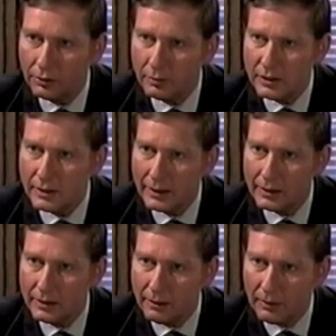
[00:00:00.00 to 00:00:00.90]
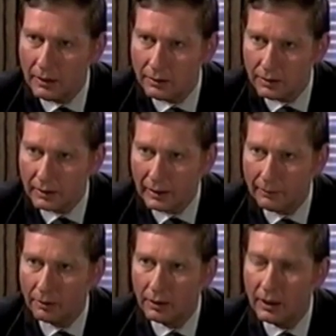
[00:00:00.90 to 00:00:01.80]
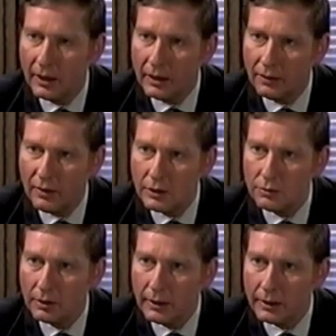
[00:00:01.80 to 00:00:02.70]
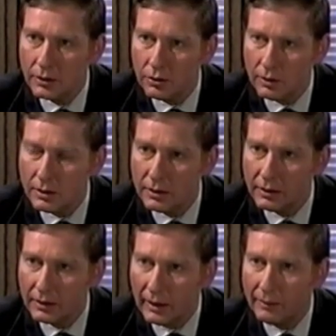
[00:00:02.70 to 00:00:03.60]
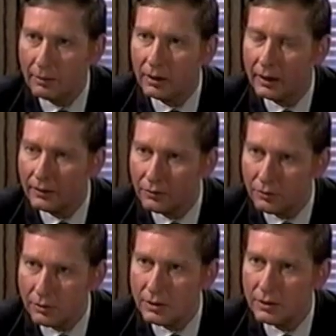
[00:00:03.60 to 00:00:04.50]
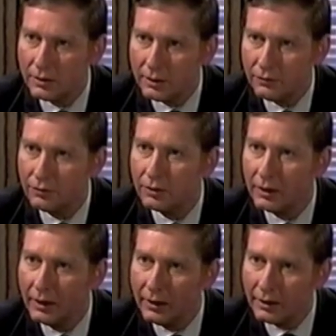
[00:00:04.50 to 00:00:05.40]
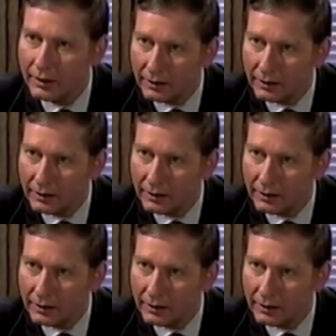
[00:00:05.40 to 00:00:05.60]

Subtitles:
you must then dip into the capital, eventually exhausting the capital and, of course, therefore, the